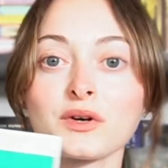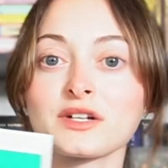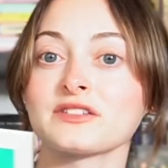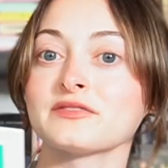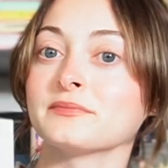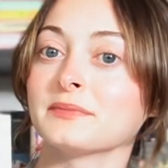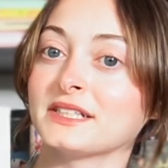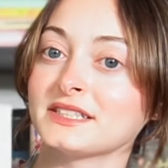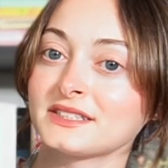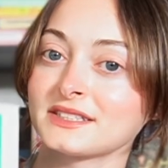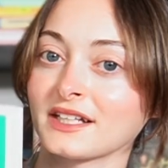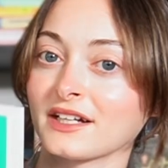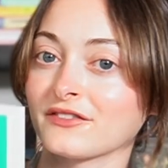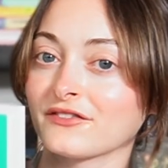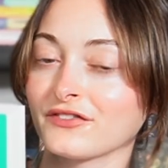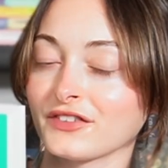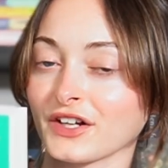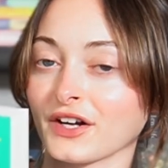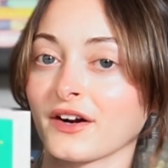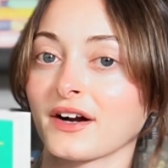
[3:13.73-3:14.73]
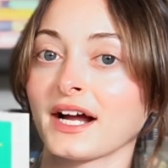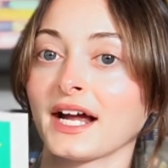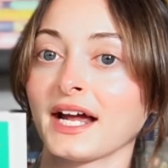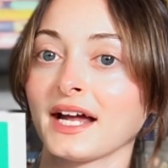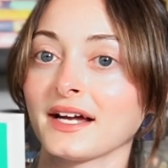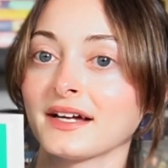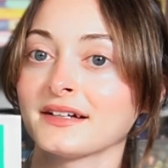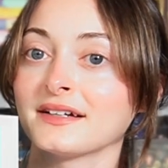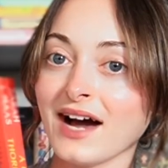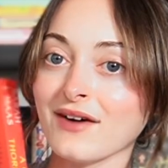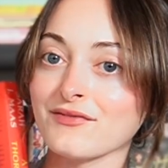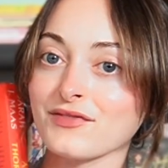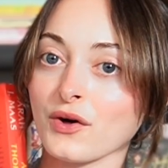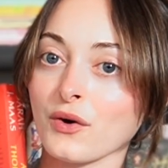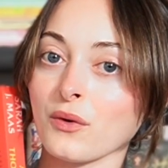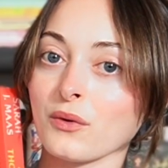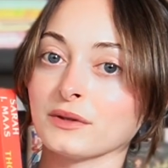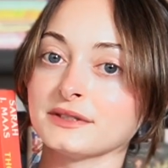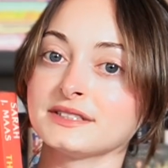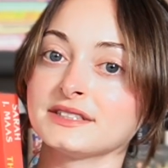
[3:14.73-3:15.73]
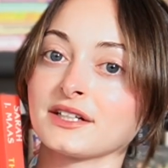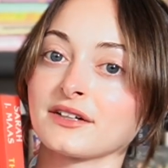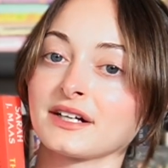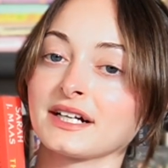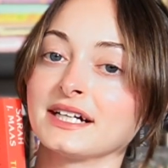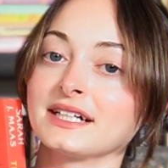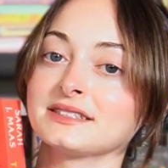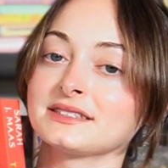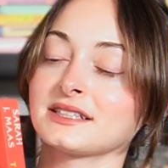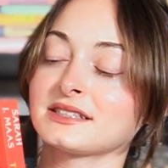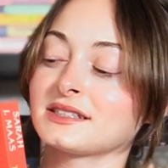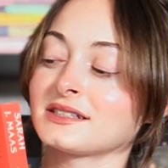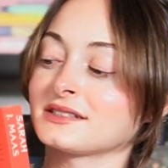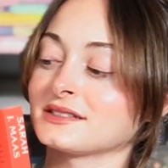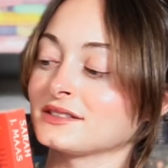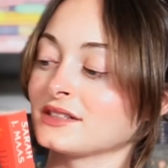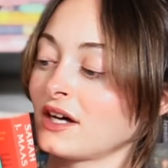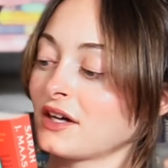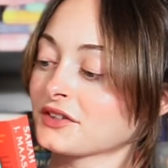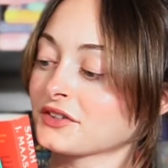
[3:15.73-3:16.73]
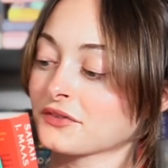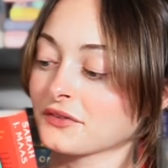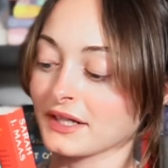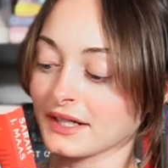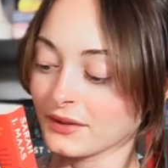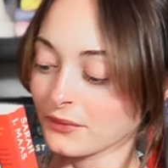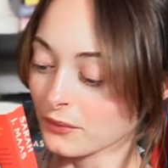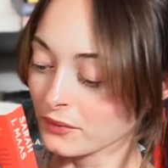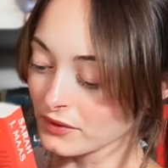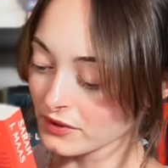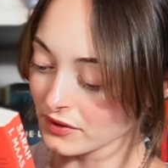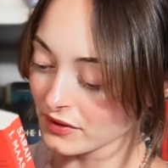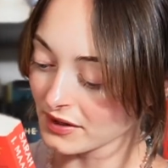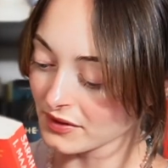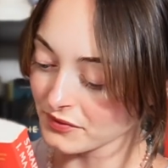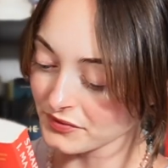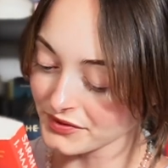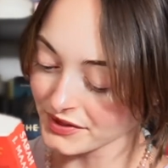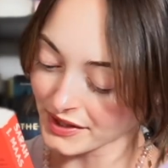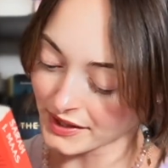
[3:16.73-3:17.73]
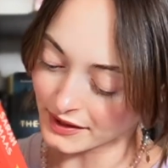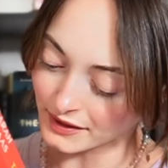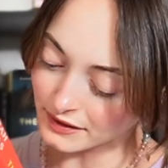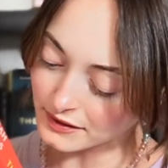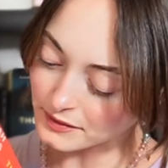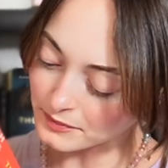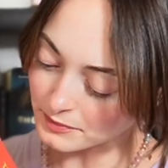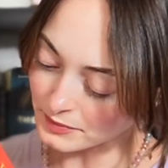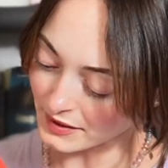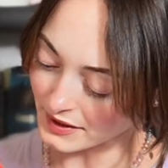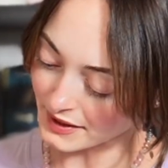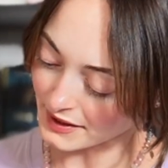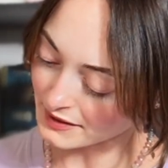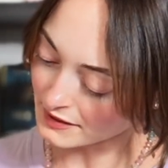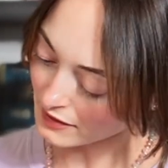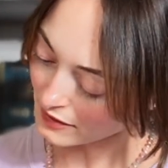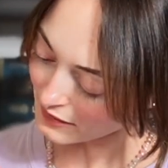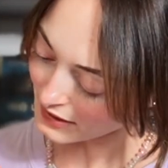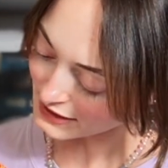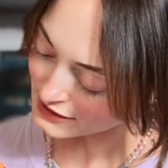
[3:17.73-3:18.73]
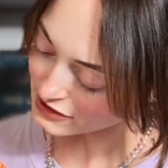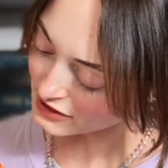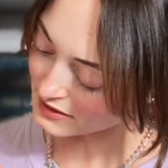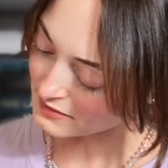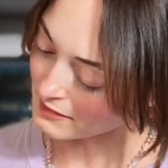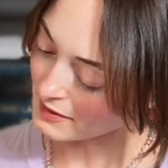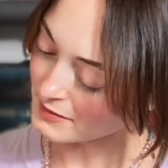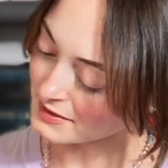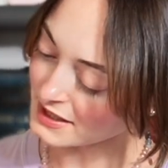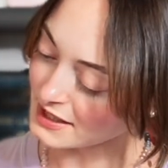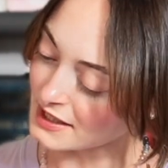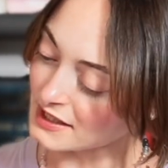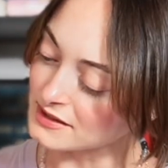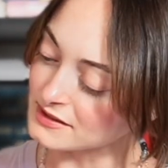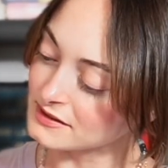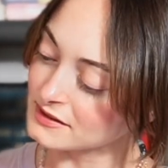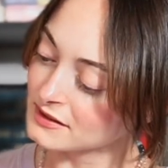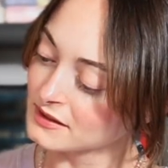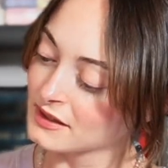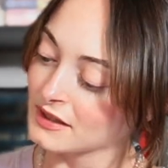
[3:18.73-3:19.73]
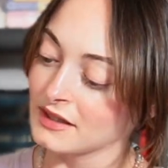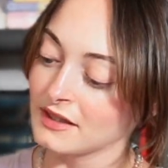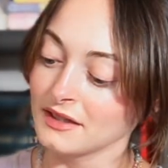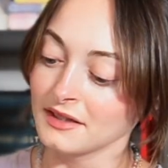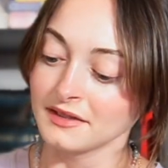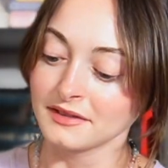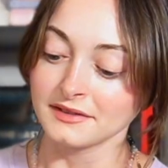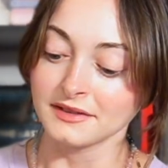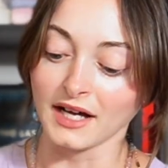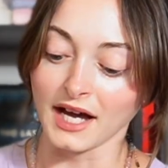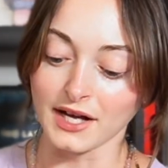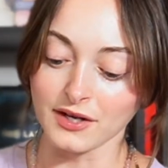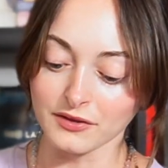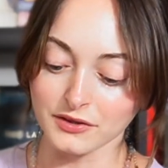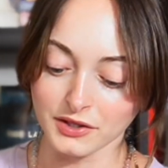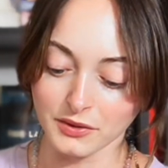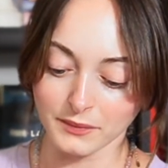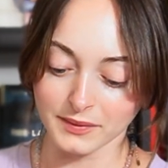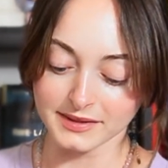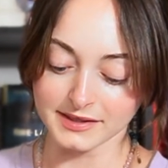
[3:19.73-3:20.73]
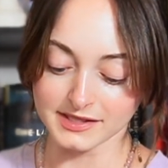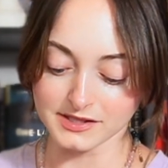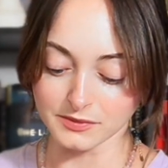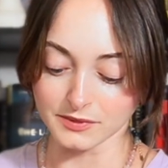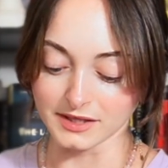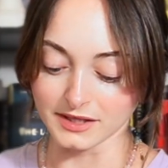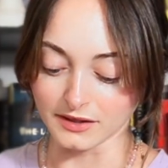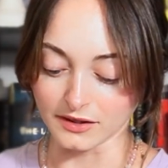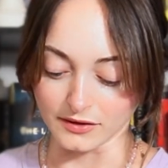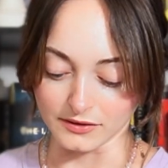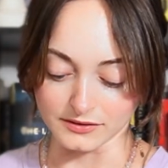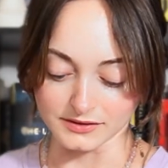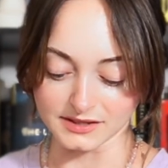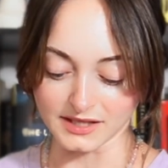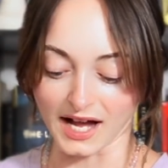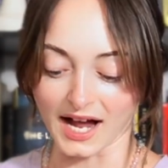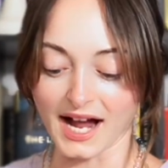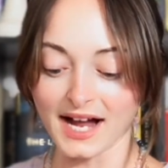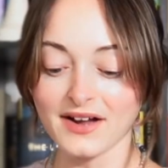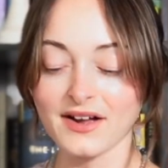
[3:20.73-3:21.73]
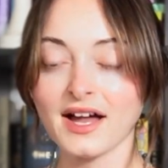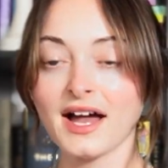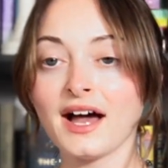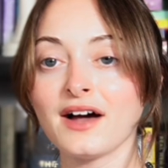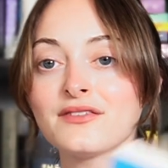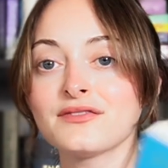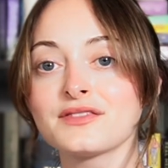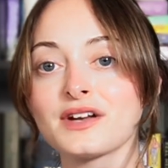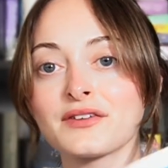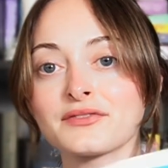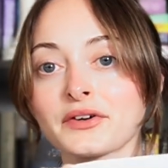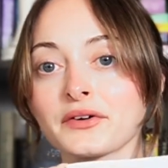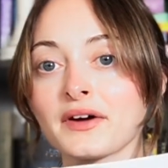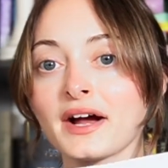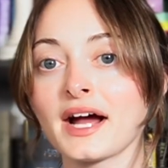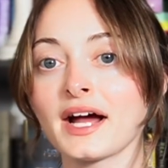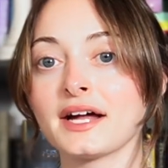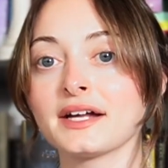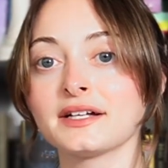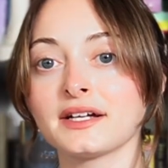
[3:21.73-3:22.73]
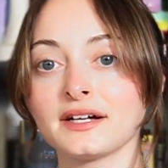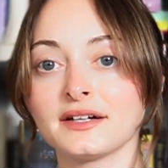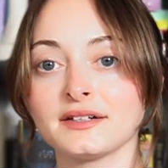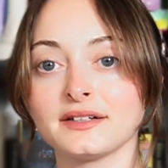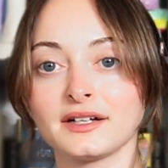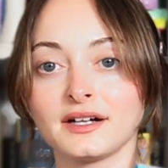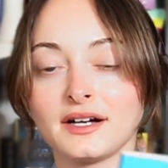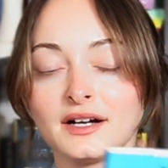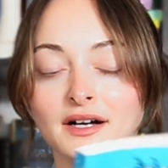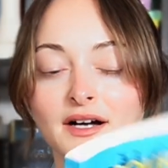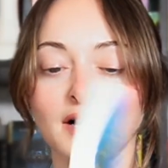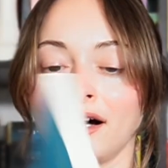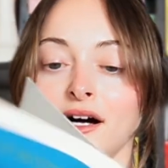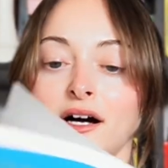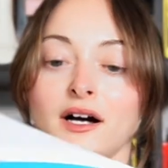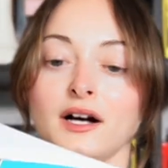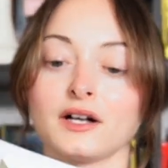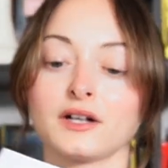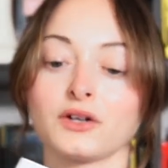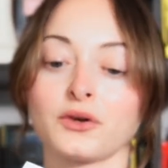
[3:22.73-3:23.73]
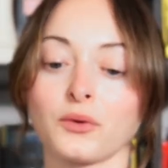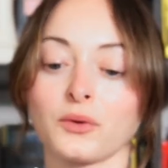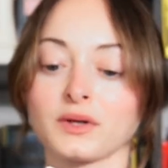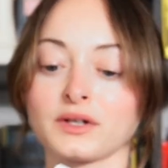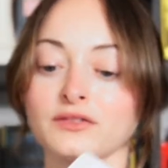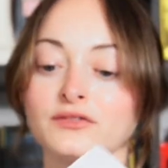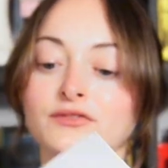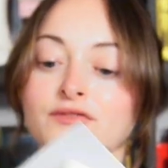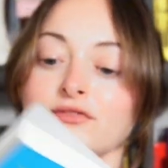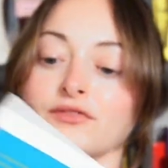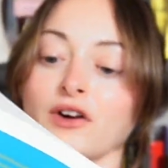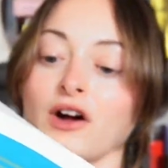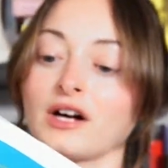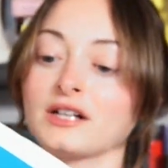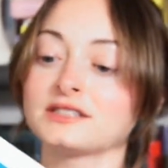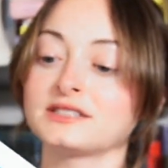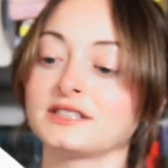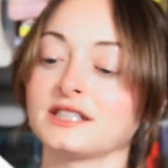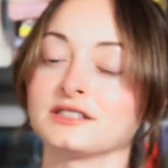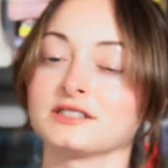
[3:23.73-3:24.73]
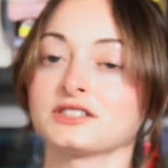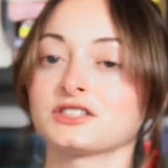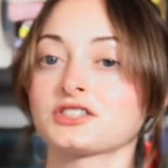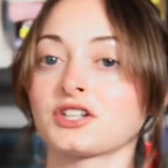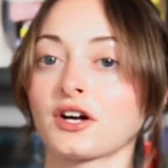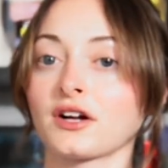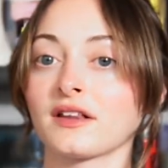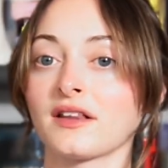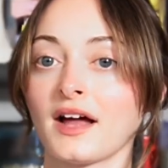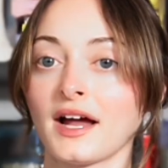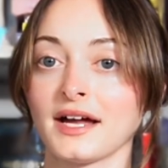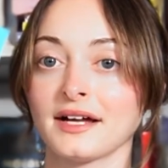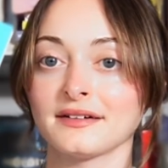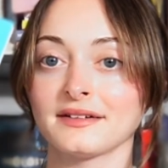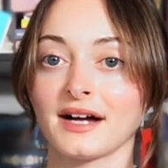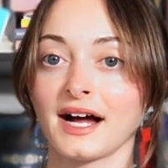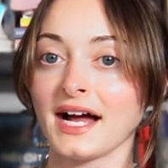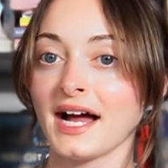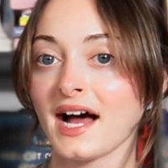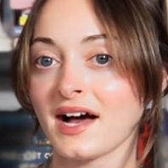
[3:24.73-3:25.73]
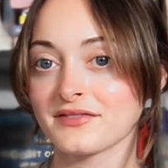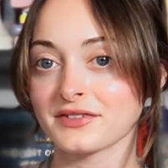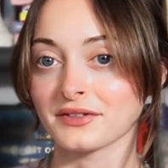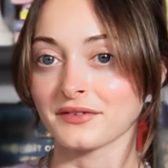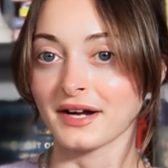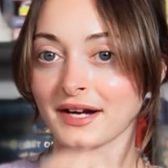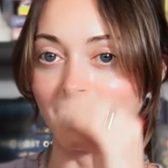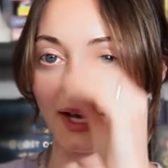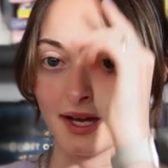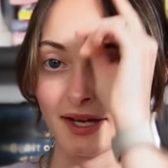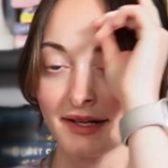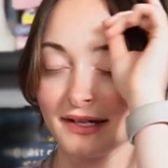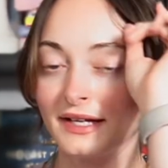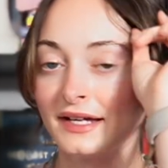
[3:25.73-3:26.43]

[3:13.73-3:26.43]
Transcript: of Mist and Fury. I have the whole series. This is not the right order, I don't think, but oh, actually maybe it is. I don't know when this one goes. I have never read A Court of Frost and Starlight. I haven't read it.